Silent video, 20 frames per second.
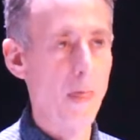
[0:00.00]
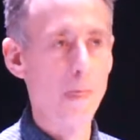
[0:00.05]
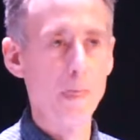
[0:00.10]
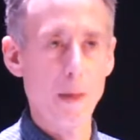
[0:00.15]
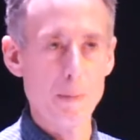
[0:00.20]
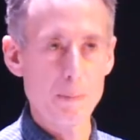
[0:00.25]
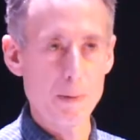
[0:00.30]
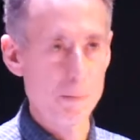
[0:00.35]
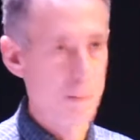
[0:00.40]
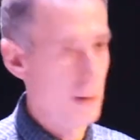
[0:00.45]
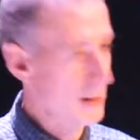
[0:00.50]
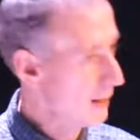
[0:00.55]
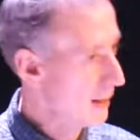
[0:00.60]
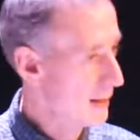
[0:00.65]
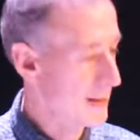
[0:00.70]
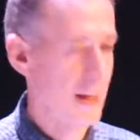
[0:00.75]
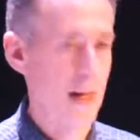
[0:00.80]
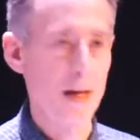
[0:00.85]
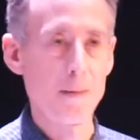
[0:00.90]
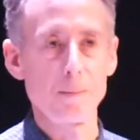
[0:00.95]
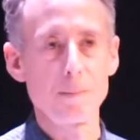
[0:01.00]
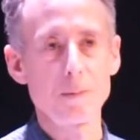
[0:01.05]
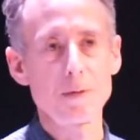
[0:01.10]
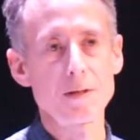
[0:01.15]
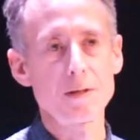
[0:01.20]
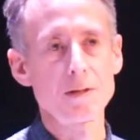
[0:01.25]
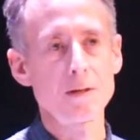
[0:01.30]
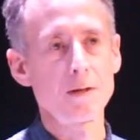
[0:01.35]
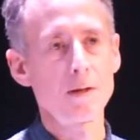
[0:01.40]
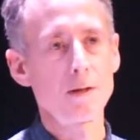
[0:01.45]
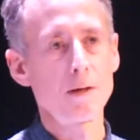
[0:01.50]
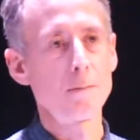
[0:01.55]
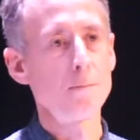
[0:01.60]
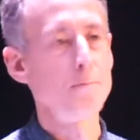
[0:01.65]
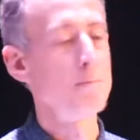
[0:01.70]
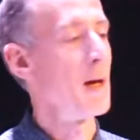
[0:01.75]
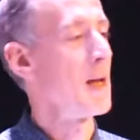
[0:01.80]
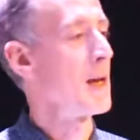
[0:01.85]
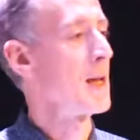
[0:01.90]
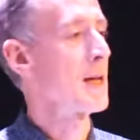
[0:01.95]
There have been many attempts,
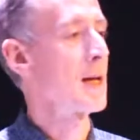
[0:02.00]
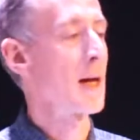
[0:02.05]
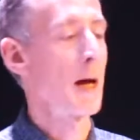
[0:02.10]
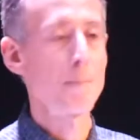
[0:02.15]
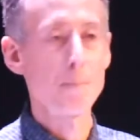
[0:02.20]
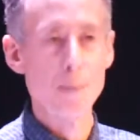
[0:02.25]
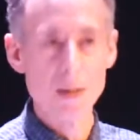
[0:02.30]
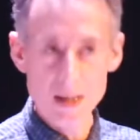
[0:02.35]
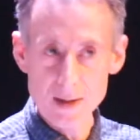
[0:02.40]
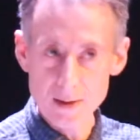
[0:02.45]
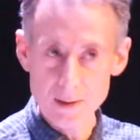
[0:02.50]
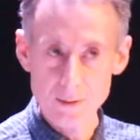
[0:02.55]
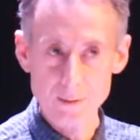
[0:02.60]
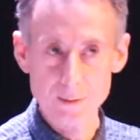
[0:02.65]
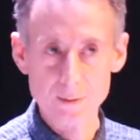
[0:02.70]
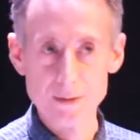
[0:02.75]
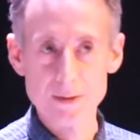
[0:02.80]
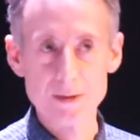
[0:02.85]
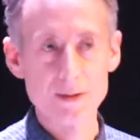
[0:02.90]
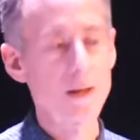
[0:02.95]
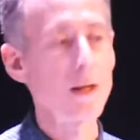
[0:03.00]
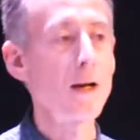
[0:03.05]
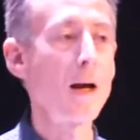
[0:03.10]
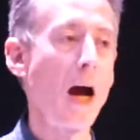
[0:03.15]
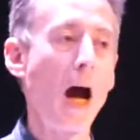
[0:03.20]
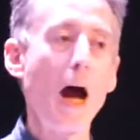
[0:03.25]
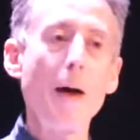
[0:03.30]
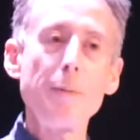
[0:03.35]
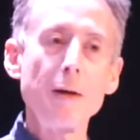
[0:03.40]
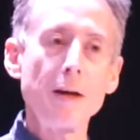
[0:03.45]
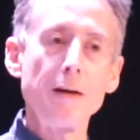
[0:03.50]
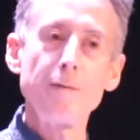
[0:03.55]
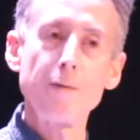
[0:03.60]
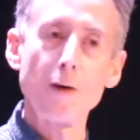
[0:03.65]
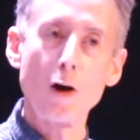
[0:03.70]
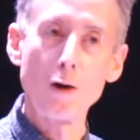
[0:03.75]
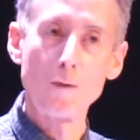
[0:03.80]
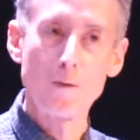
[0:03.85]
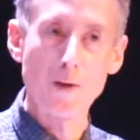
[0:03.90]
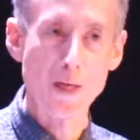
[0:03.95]
many appeals. I've been
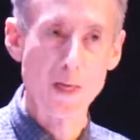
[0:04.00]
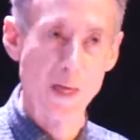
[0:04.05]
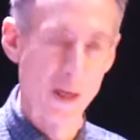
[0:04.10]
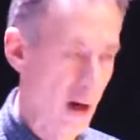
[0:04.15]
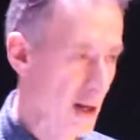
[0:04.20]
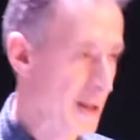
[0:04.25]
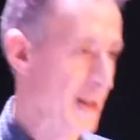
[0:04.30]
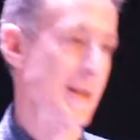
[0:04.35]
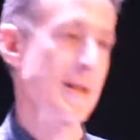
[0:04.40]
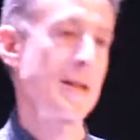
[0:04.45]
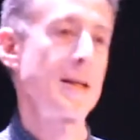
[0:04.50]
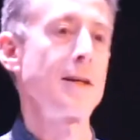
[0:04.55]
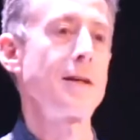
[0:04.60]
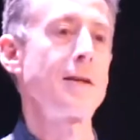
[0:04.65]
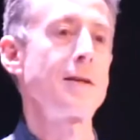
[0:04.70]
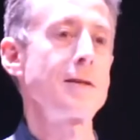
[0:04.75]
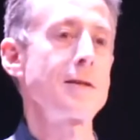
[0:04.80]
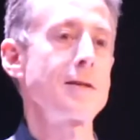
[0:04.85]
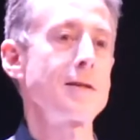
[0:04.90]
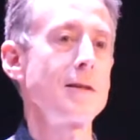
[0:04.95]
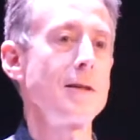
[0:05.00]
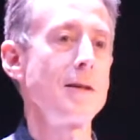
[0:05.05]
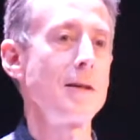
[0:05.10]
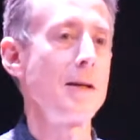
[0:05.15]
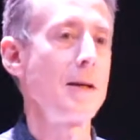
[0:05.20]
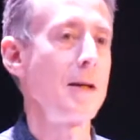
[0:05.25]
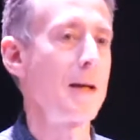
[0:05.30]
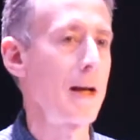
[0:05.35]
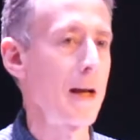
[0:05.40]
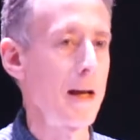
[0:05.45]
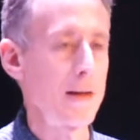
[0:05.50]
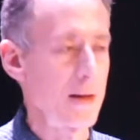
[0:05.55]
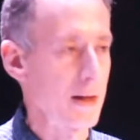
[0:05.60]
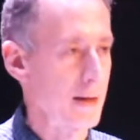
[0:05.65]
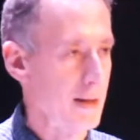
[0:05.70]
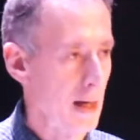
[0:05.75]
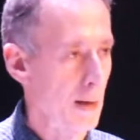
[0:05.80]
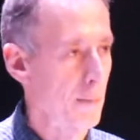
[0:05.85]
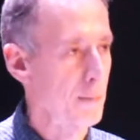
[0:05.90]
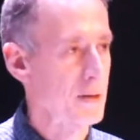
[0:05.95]
involved for 30 years in the
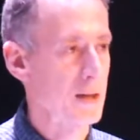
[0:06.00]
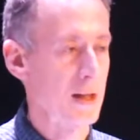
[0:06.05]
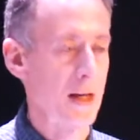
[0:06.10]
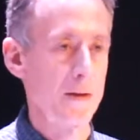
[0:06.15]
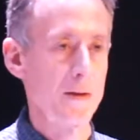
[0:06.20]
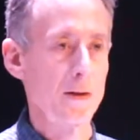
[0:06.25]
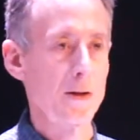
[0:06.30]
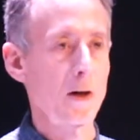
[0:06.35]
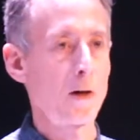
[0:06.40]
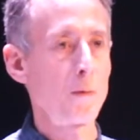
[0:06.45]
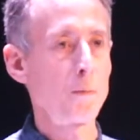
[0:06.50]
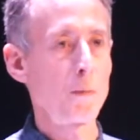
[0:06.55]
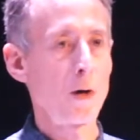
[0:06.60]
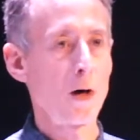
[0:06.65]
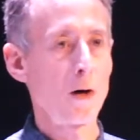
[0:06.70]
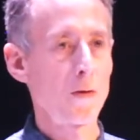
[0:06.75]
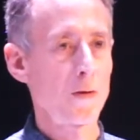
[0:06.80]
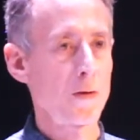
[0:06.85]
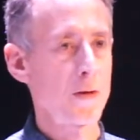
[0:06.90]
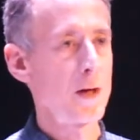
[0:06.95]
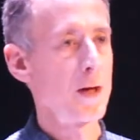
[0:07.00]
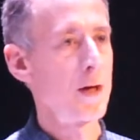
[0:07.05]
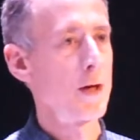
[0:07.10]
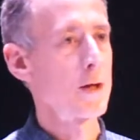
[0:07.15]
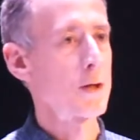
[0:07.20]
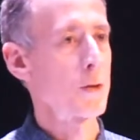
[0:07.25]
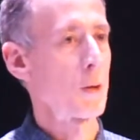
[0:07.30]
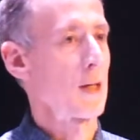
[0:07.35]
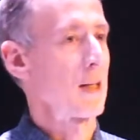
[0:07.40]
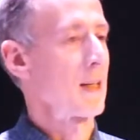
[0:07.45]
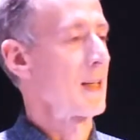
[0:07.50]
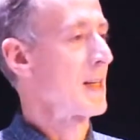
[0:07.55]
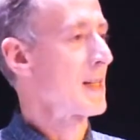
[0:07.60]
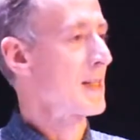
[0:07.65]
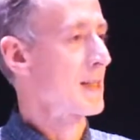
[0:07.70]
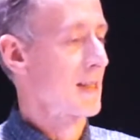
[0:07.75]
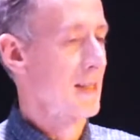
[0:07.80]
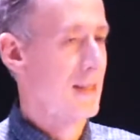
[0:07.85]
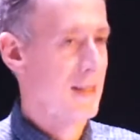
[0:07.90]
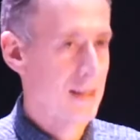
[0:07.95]
attempts to get the Commonwealth to at
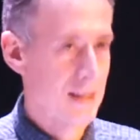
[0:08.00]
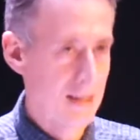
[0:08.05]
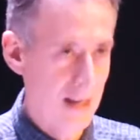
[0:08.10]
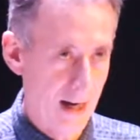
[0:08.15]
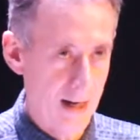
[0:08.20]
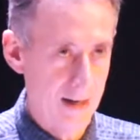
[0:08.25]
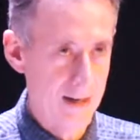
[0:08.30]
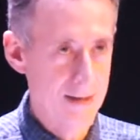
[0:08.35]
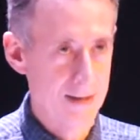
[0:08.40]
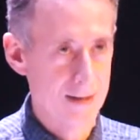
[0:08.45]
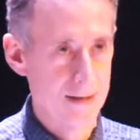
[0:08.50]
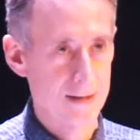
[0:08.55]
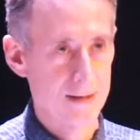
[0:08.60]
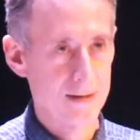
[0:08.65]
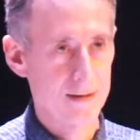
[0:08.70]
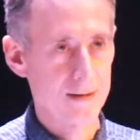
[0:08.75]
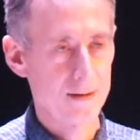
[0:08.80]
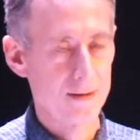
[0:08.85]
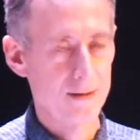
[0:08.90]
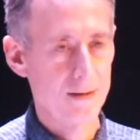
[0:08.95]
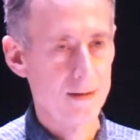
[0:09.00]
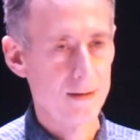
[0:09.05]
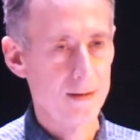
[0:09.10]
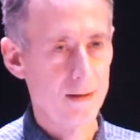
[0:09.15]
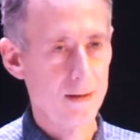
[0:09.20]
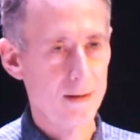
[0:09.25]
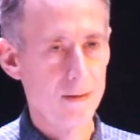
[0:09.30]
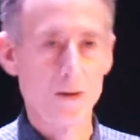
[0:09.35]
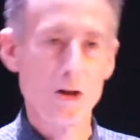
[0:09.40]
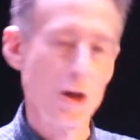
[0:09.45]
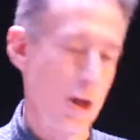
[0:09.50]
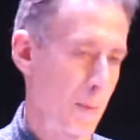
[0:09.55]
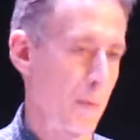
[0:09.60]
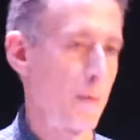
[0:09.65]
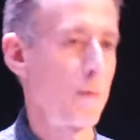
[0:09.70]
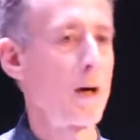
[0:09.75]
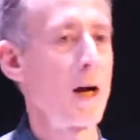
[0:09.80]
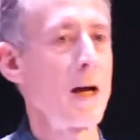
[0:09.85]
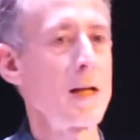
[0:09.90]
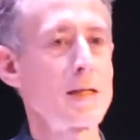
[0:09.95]
least discuss the
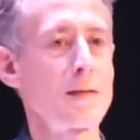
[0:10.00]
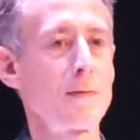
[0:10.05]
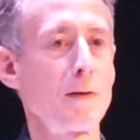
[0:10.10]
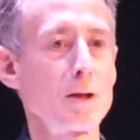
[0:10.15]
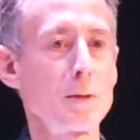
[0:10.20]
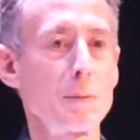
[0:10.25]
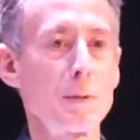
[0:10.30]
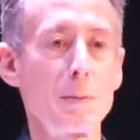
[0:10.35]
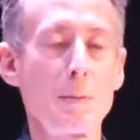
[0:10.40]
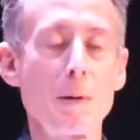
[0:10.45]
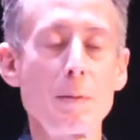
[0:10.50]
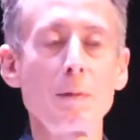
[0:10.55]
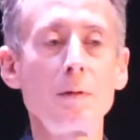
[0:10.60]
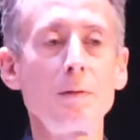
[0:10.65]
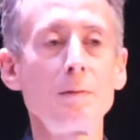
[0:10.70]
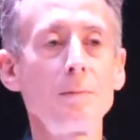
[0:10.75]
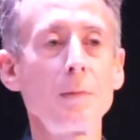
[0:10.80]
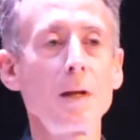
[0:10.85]
human rights of LGBT people,